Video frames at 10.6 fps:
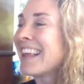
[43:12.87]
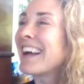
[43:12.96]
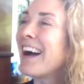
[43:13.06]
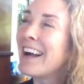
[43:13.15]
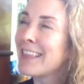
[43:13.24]

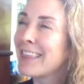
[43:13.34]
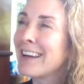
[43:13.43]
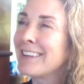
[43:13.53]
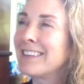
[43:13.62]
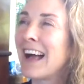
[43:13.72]
I think
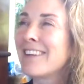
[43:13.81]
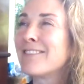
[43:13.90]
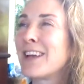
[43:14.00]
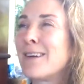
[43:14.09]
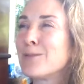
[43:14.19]
a lot of
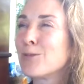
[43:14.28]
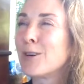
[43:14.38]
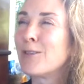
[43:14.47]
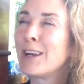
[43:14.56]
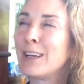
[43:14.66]
times we
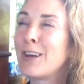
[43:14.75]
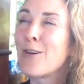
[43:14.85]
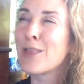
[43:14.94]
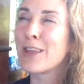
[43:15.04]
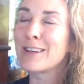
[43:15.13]
want to
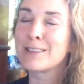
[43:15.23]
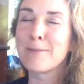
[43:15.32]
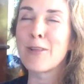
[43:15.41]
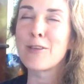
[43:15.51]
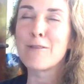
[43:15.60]
know things
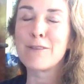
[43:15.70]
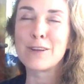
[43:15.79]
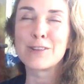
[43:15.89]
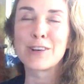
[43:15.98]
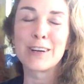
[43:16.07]
about the
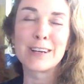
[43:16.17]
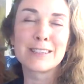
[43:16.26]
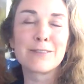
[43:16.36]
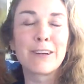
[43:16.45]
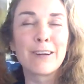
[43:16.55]
future, and
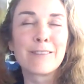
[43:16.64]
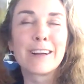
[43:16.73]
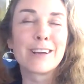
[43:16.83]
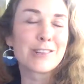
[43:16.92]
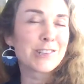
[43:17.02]
it's very
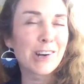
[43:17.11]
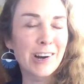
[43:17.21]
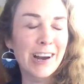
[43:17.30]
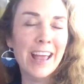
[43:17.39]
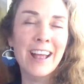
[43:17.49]

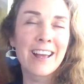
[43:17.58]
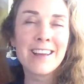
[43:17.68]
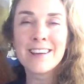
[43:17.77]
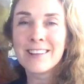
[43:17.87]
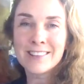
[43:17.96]
reassuring
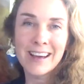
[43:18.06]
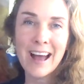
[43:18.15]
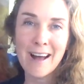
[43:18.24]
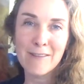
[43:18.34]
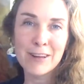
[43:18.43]
to
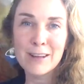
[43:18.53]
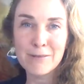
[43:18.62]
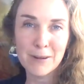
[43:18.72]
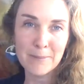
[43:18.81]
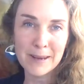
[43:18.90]
have
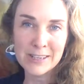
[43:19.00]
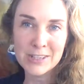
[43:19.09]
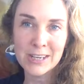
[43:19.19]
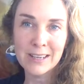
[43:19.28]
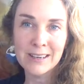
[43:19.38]

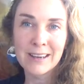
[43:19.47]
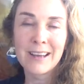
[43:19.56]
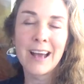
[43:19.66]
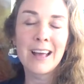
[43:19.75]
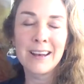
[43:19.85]
information,
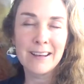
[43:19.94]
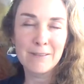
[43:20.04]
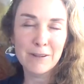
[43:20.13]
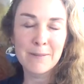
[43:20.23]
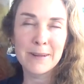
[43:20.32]
and
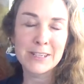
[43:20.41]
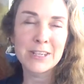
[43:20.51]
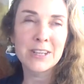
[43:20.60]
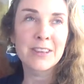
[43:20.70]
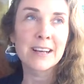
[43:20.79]

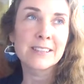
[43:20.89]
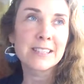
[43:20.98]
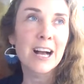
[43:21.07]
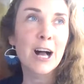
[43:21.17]
information that's